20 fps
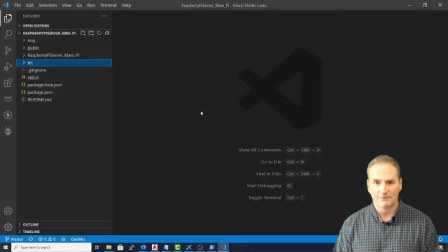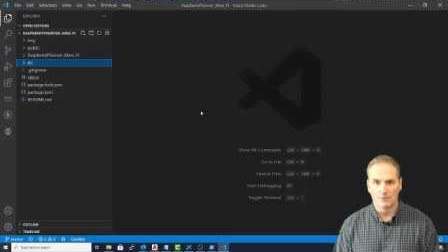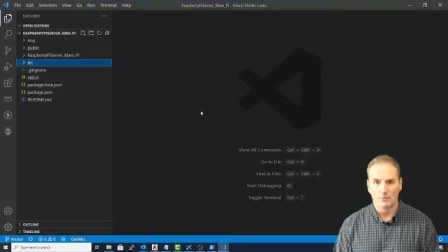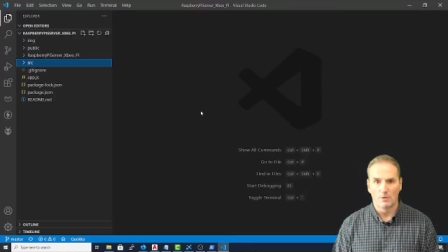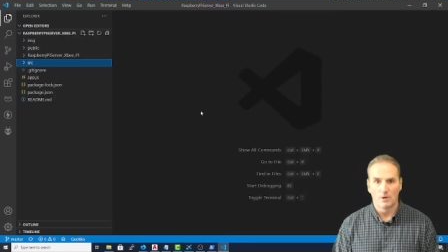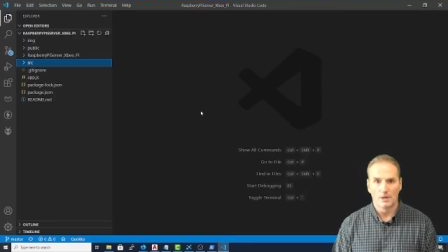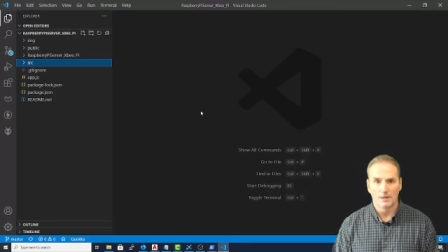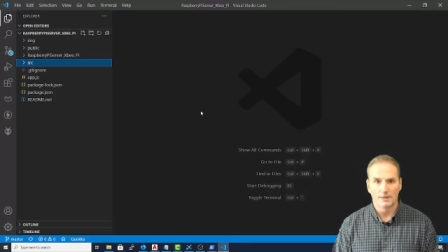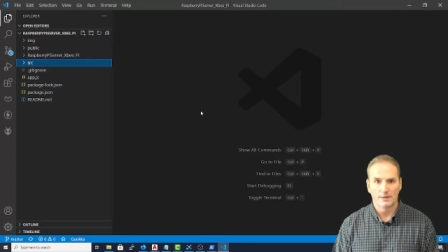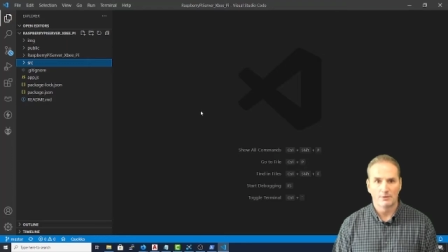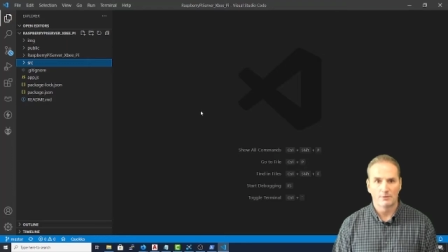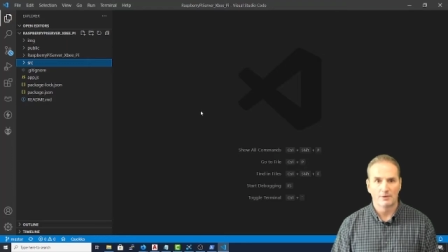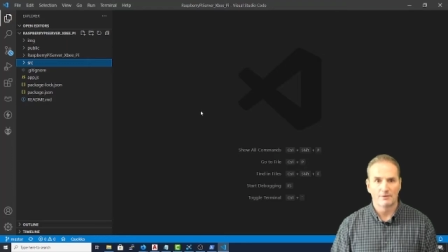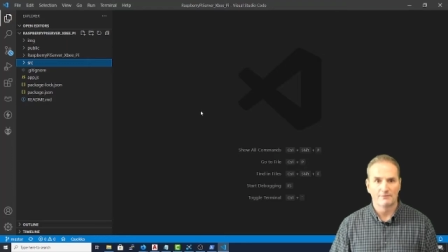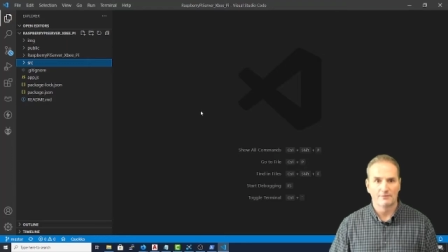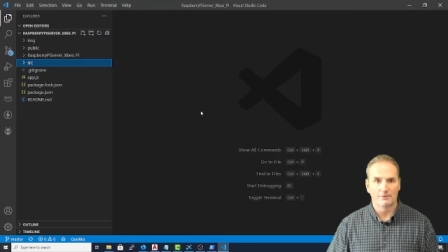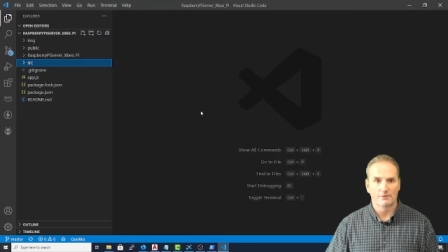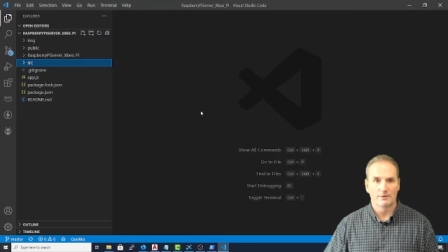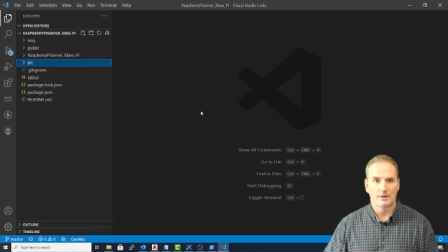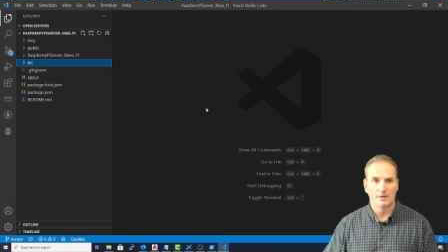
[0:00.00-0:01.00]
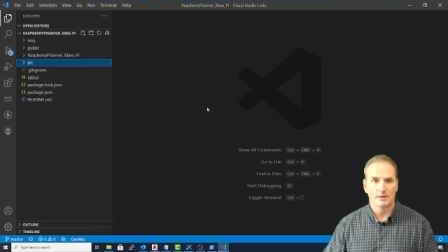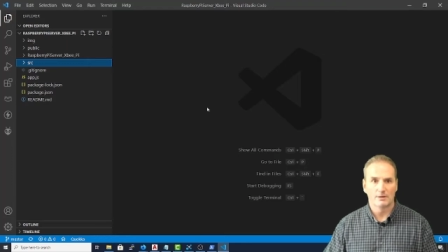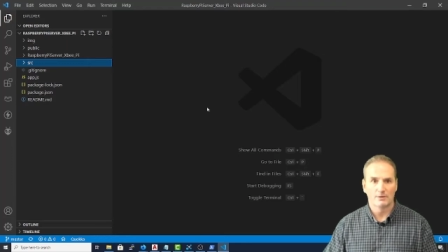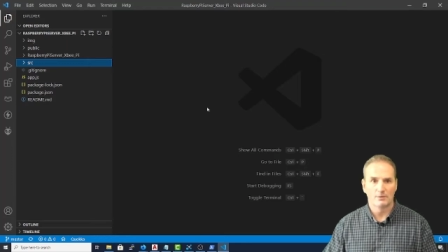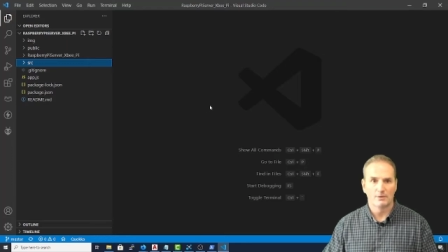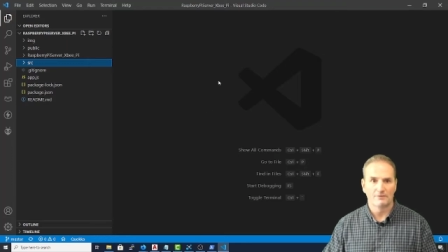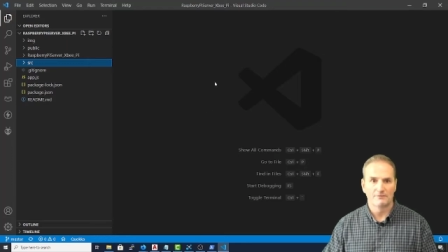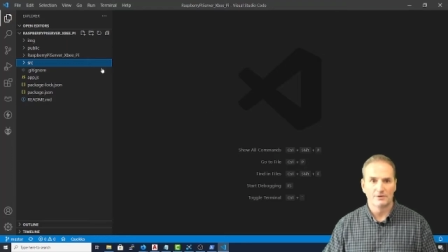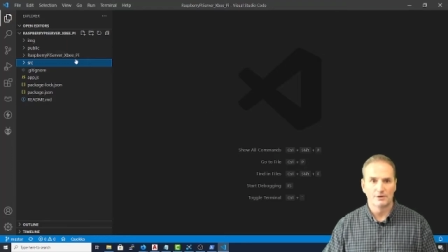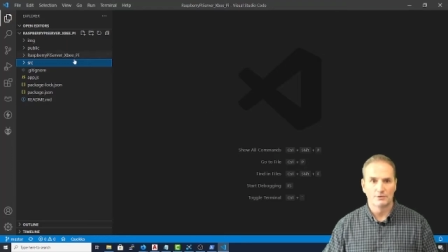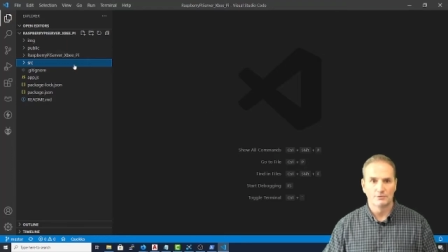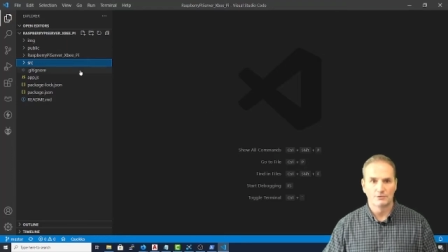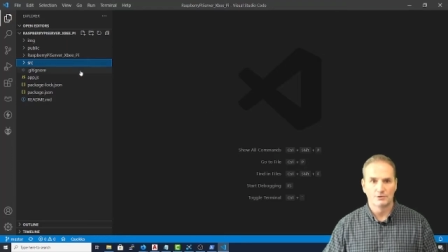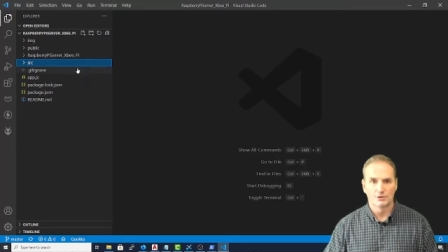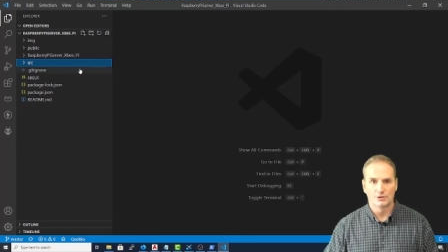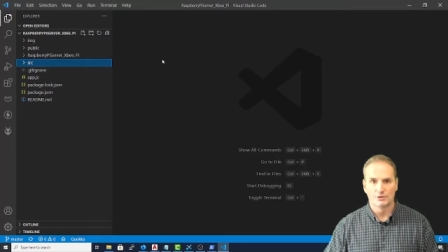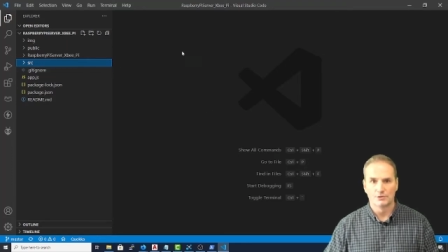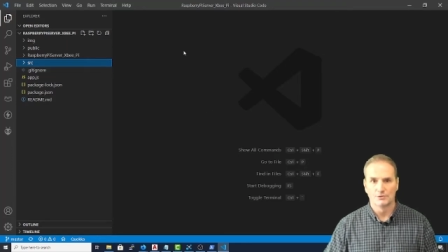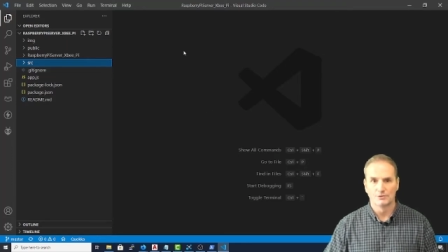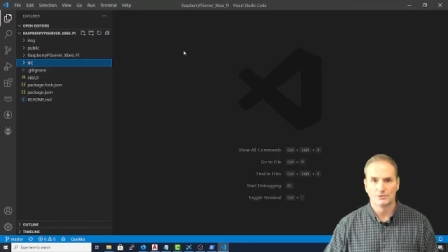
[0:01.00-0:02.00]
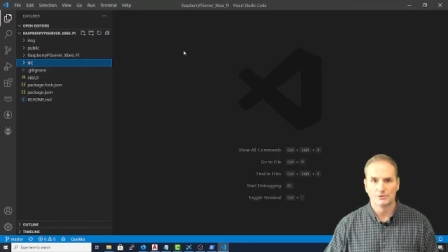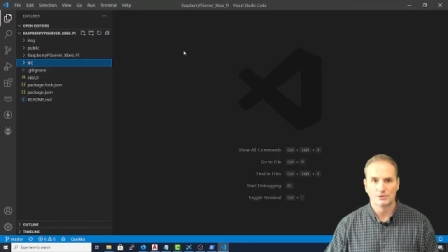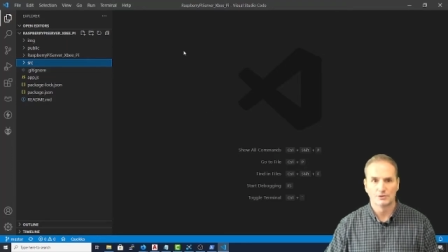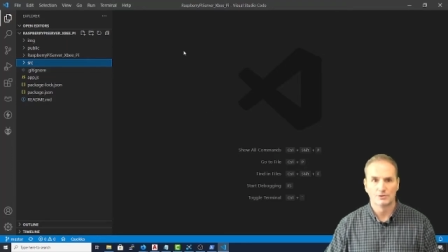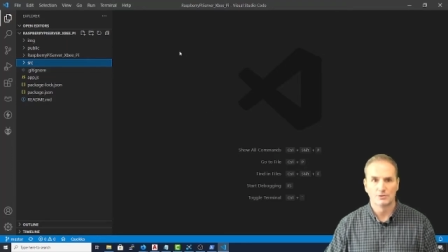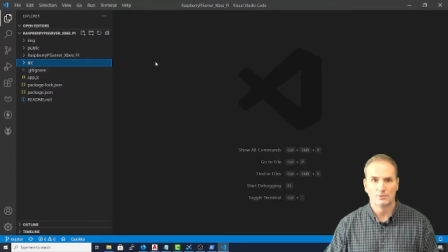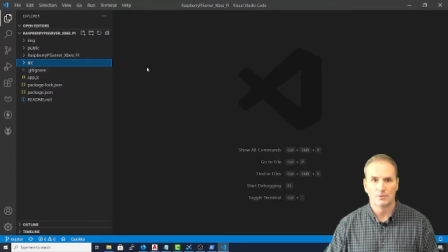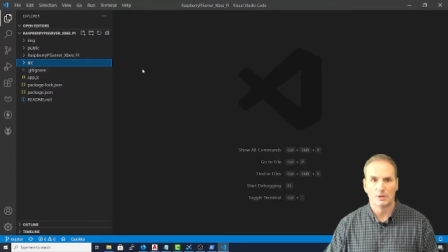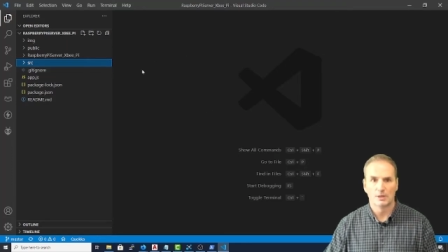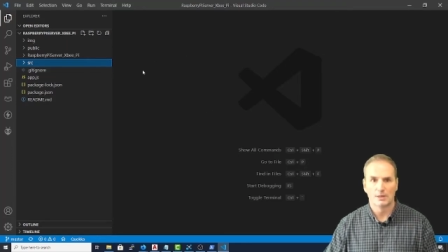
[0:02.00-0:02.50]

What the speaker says: you want, however you choose to